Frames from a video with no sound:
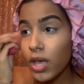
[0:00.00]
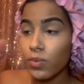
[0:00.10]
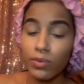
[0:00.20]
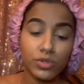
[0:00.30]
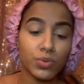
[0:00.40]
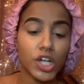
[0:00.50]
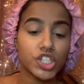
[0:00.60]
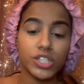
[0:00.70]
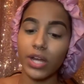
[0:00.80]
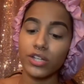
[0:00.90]
We was
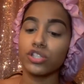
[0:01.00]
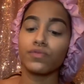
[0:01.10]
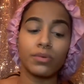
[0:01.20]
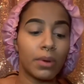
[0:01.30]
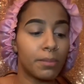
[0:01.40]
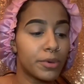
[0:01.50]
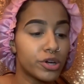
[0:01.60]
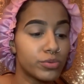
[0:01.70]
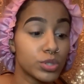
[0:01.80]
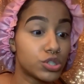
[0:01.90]
watching, I don't remember,
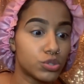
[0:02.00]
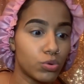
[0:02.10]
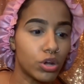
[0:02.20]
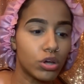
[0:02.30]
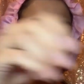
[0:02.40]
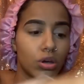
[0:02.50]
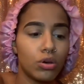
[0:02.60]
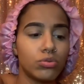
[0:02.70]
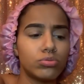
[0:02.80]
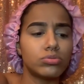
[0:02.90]
it was so long
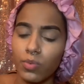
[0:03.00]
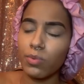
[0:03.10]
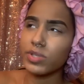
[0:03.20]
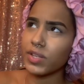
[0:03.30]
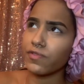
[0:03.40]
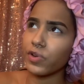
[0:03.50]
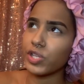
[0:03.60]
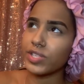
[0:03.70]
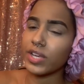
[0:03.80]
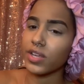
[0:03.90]
ago. It was in
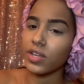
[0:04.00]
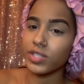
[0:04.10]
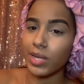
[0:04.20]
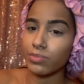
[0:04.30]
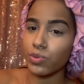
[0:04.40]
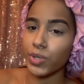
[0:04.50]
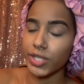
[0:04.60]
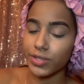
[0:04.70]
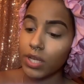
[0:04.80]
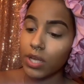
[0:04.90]
forty-second, in Times Square.
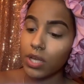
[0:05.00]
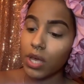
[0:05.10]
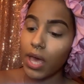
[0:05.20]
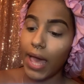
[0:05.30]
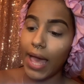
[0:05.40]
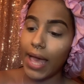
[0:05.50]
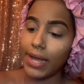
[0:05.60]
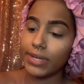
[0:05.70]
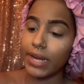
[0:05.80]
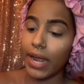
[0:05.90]

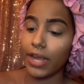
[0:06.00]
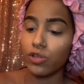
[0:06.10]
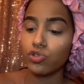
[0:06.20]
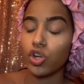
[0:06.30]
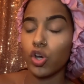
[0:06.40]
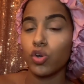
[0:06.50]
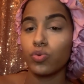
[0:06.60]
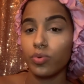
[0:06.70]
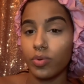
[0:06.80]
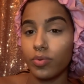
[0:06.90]
And like, you know,
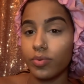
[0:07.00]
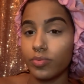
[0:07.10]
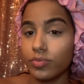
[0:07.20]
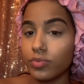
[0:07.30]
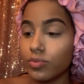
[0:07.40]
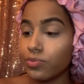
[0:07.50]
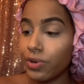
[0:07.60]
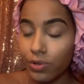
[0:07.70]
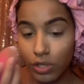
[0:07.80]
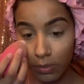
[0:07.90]
when
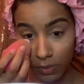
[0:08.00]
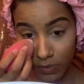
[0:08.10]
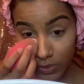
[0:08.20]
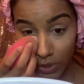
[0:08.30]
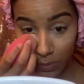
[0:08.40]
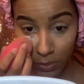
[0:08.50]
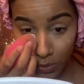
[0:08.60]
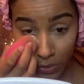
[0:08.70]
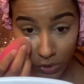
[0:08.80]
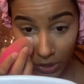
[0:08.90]
you're in the movies with your
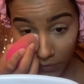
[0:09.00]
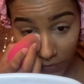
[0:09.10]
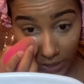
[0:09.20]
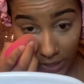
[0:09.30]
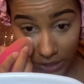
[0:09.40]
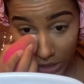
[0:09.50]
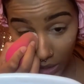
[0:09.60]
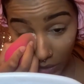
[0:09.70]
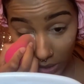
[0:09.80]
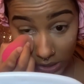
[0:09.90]
boo, you start feeling each
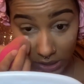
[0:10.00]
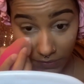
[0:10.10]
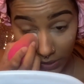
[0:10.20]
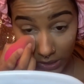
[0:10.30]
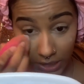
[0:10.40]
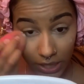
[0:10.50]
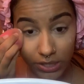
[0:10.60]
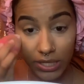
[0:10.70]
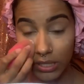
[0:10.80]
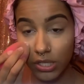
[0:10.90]
other and stuff like that.
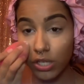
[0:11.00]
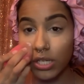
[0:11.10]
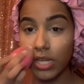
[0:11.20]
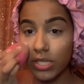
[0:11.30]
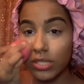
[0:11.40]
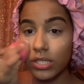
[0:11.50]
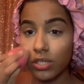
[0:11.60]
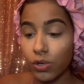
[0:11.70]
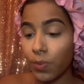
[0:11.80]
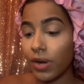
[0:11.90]
Y'all start kissing
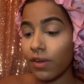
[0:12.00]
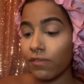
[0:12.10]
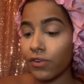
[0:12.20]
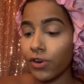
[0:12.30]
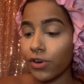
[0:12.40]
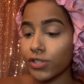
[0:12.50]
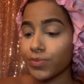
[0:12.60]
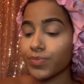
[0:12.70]
or whatever.